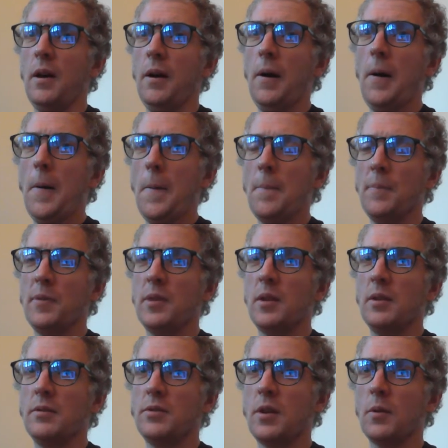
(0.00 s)

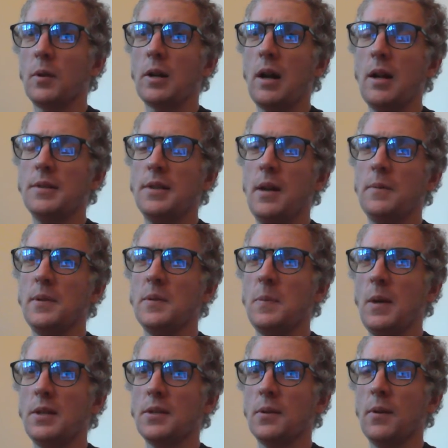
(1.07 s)
The general concept is
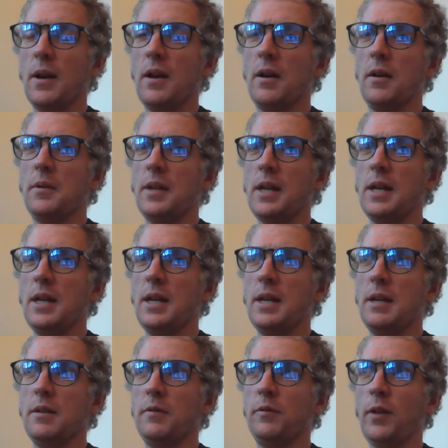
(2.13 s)
based around
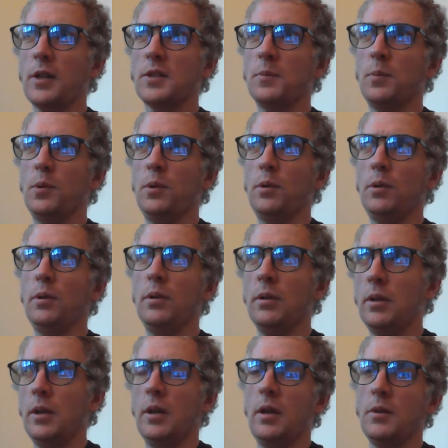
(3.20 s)
a
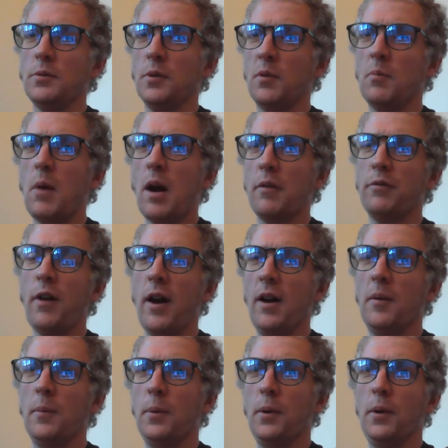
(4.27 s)
flexible, sort of
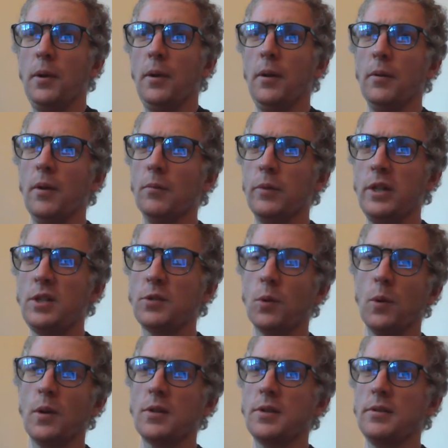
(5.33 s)
modifiable
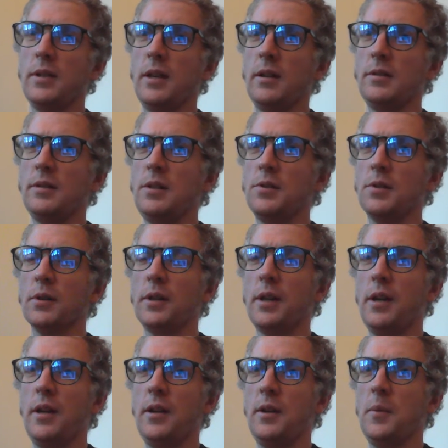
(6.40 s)
resource that a teacher
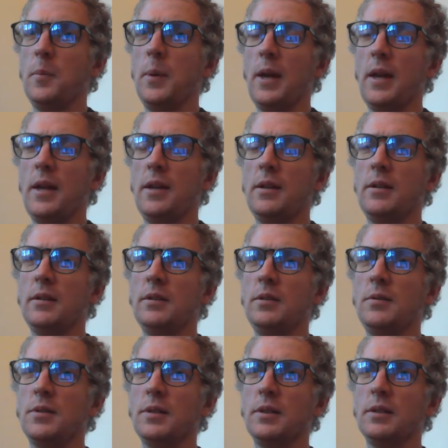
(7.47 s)
can embed
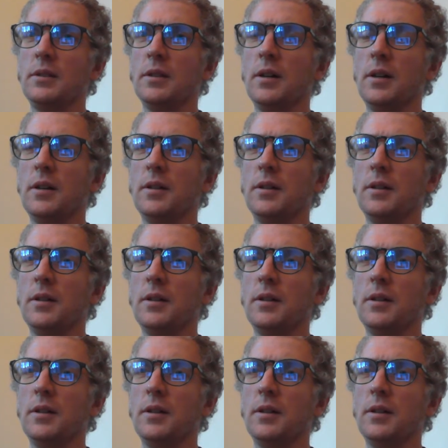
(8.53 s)
using,